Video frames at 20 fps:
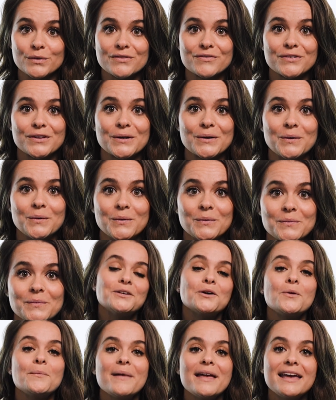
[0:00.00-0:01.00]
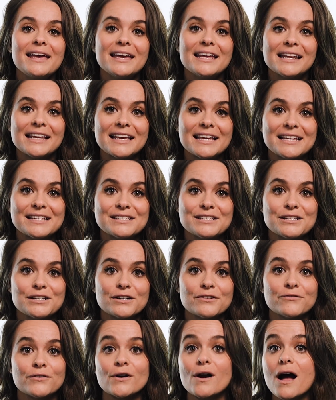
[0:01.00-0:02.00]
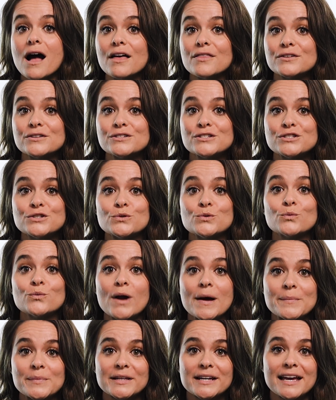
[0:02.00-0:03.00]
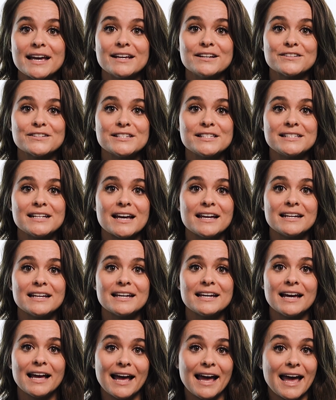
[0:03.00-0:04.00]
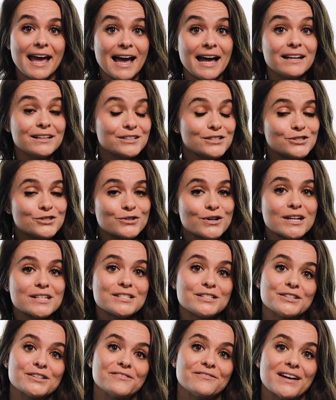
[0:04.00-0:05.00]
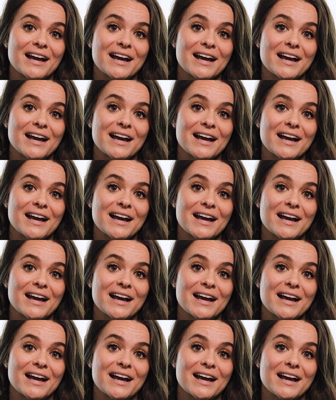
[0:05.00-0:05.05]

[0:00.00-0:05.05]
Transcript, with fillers: review, you'll make it easier for others to replicate your study and trust your